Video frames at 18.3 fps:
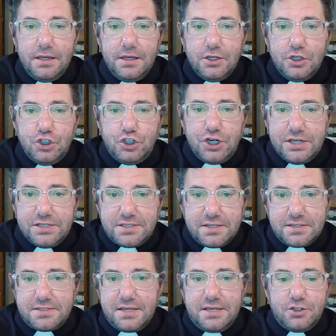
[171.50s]

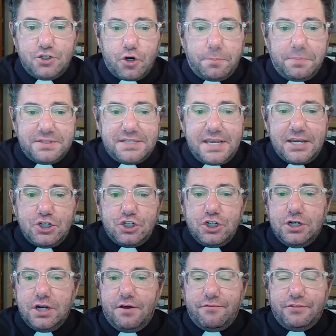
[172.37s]
Jesus'
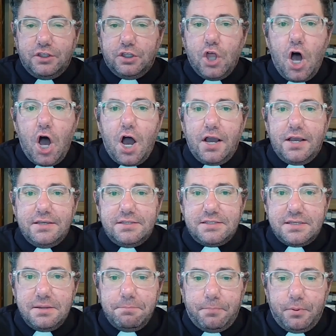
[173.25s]
interpretation of the law is
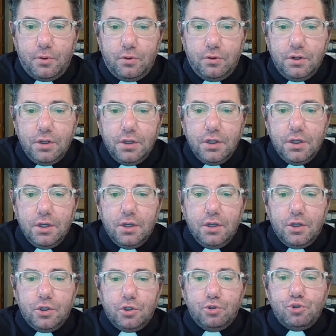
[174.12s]
simple.
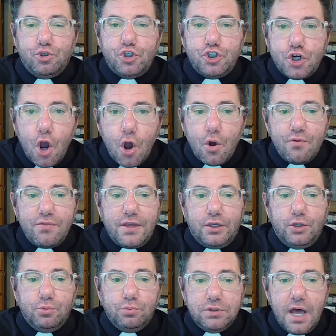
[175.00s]
You show
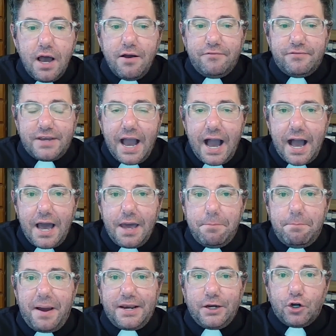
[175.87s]
that you love
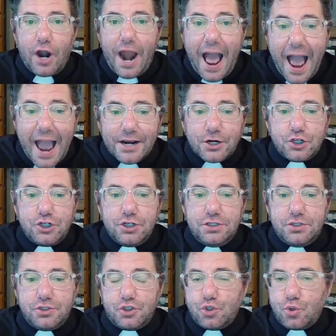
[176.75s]
God by your
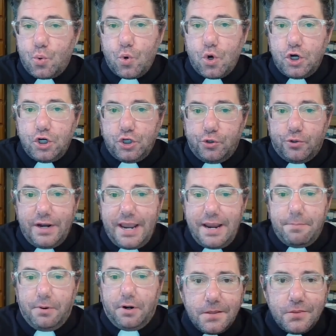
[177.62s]
actions toward your
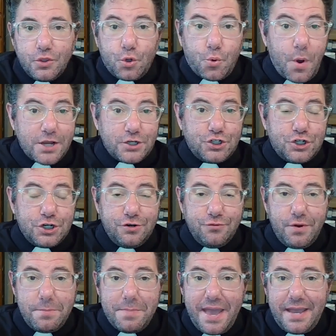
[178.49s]
neighbor. The
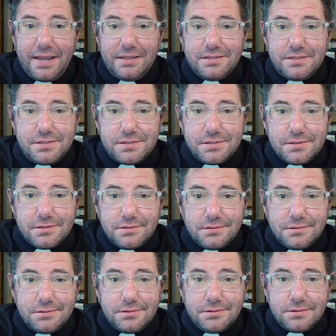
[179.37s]
question remains,
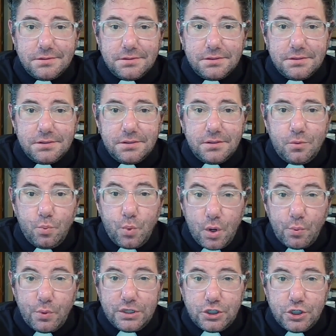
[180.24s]

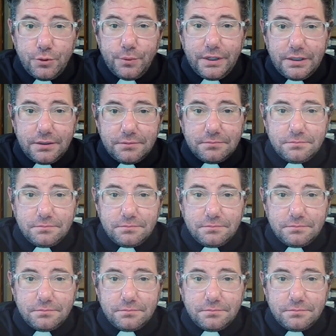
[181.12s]
will we do it?